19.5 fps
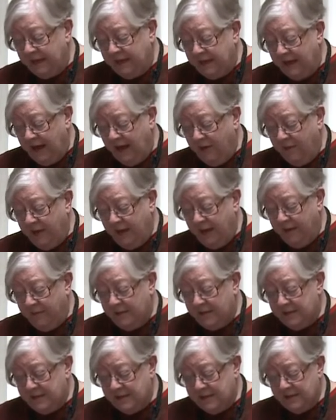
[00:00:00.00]
now
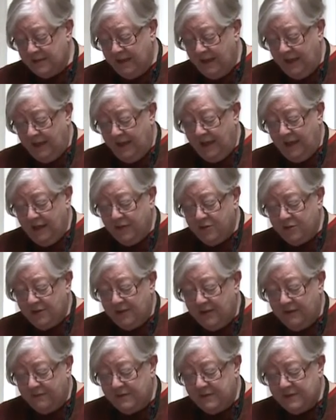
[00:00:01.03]
Amundsen had to
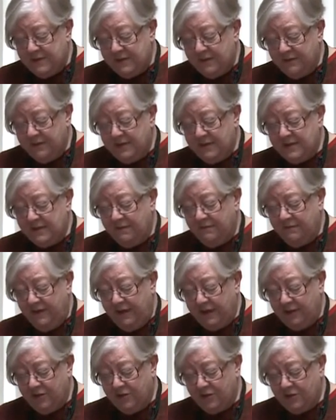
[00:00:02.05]
give a series of
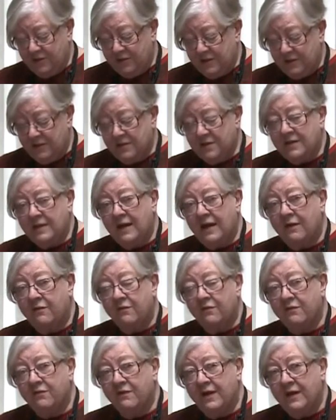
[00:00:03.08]
lectures to
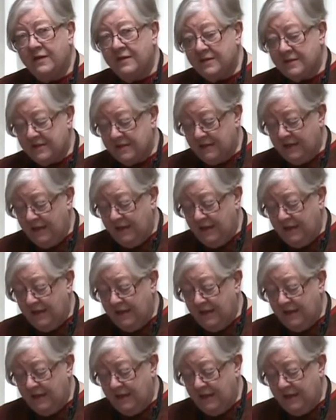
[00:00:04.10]
gather funds.